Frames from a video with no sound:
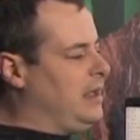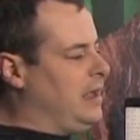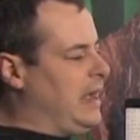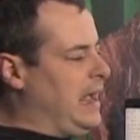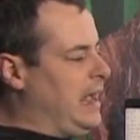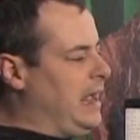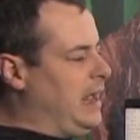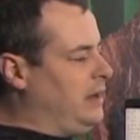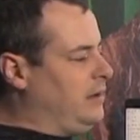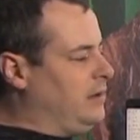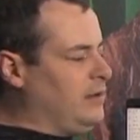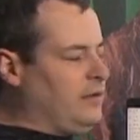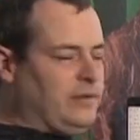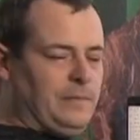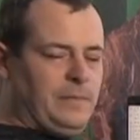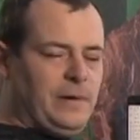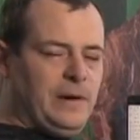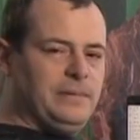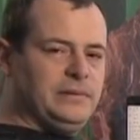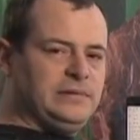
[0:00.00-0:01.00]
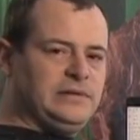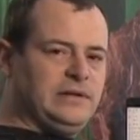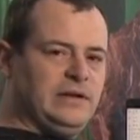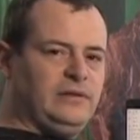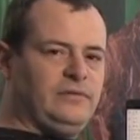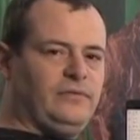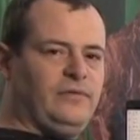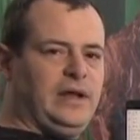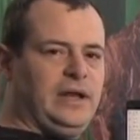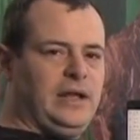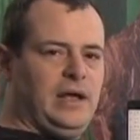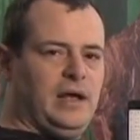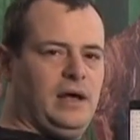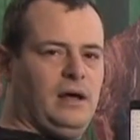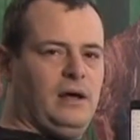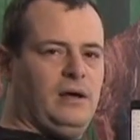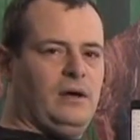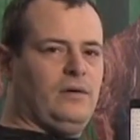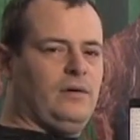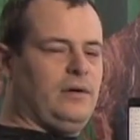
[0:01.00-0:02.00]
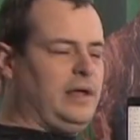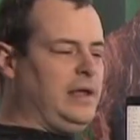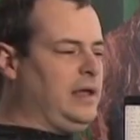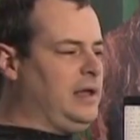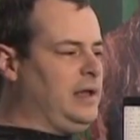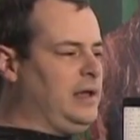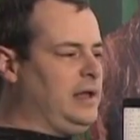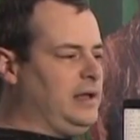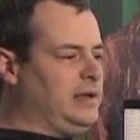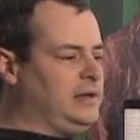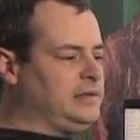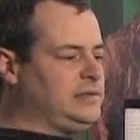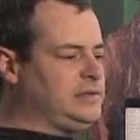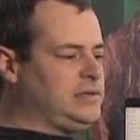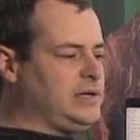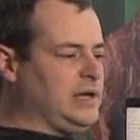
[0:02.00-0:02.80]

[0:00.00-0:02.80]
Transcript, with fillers: And the purpose of this video is